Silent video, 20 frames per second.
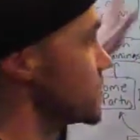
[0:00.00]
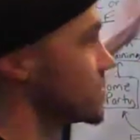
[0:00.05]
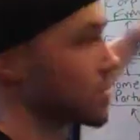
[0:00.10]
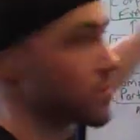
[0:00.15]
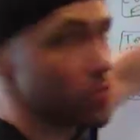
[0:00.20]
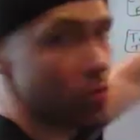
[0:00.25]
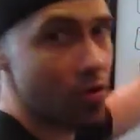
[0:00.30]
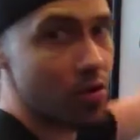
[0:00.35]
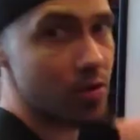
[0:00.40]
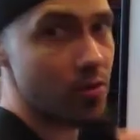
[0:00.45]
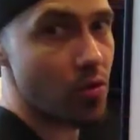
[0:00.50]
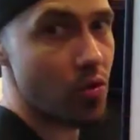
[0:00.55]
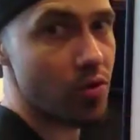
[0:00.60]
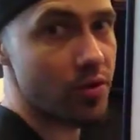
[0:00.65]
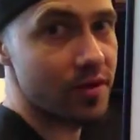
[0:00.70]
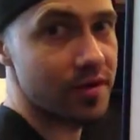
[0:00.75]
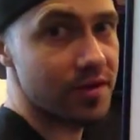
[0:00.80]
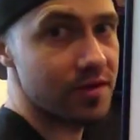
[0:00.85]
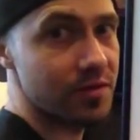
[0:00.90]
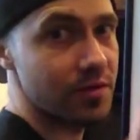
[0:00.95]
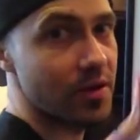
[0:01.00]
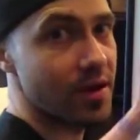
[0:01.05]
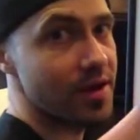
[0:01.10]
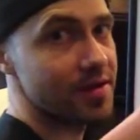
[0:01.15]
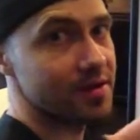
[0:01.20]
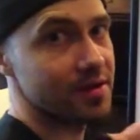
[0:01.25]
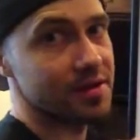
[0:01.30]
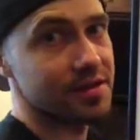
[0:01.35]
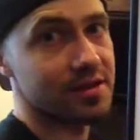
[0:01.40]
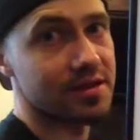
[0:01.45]
The more and more that this
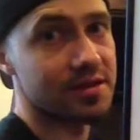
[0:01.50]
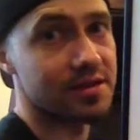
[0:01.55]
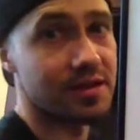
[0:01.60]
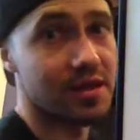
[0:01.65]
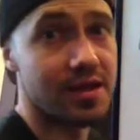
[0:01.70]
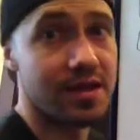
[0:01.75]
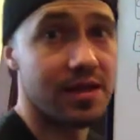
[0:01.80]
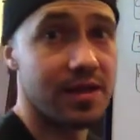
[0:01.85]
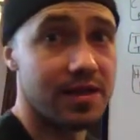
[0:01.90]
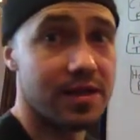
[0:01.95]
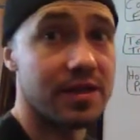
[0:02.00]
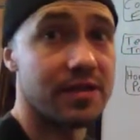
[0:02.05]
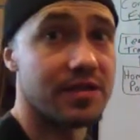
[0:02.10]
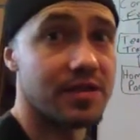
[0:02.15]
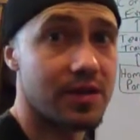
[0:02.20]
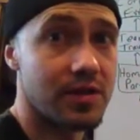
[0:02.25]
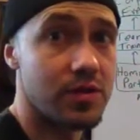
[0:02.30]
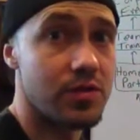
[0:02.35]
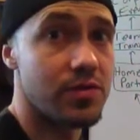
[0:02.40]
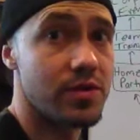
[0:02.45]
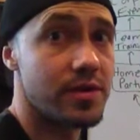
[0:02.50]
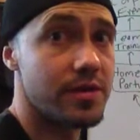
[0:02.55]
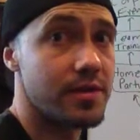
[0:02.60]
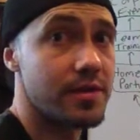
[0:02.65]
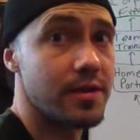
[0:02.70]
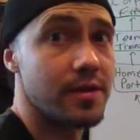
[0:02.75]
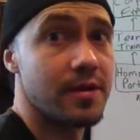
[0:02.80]
process is continuing,